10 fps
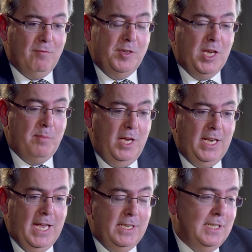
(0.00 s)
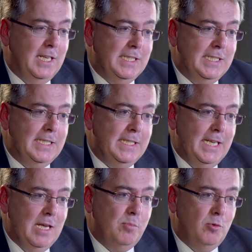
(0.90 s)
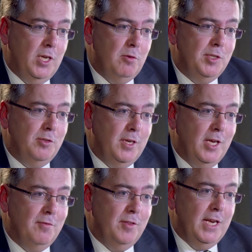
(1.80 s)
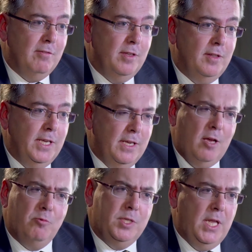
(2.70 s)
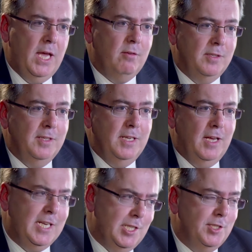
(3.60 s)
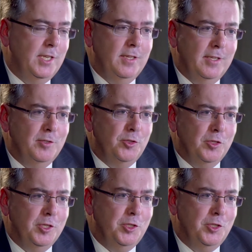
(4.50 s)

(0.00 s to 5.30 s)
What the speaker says: every time I land at London City Airport, I always look over there and think I was there, and I can see the sugar